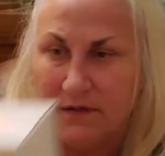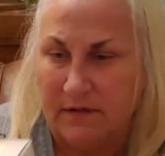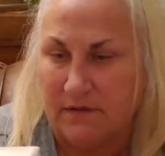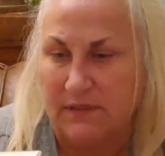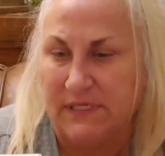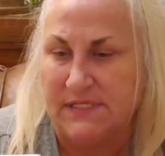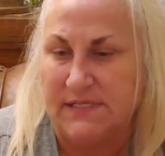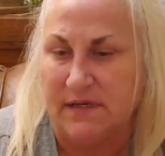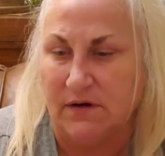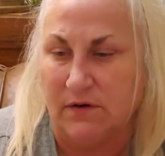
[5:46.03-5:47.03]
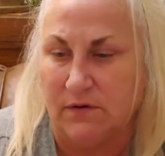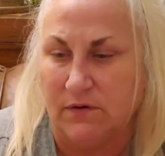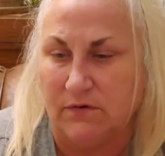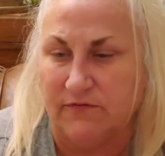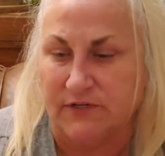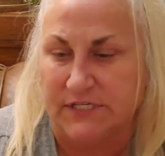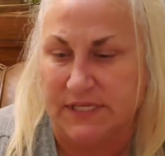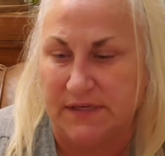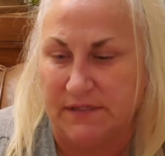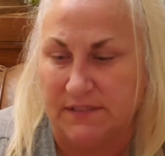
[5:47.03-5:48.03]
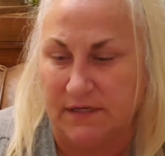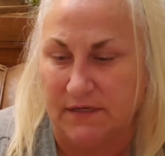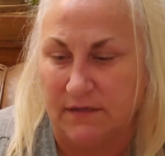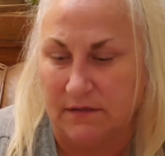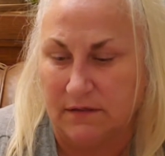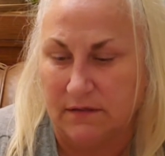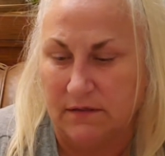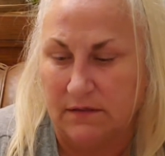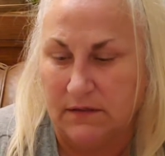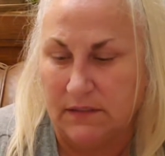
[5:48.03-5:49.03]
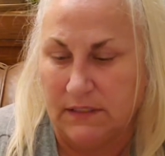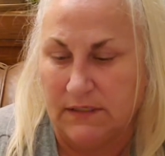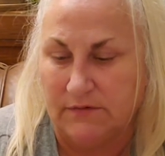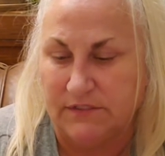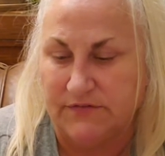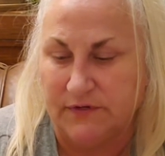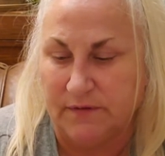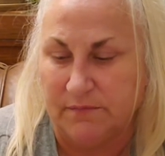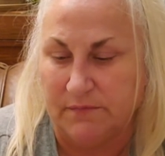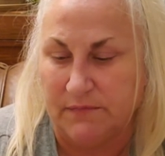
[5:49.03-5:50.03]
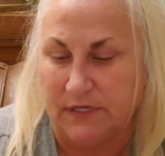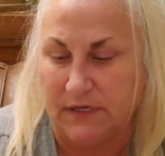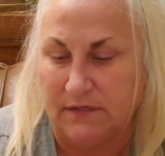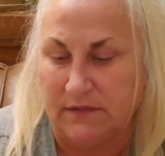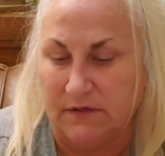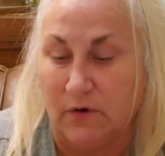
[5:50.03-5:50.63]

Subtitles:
cookies and cocoa for Santa, and it was from 08.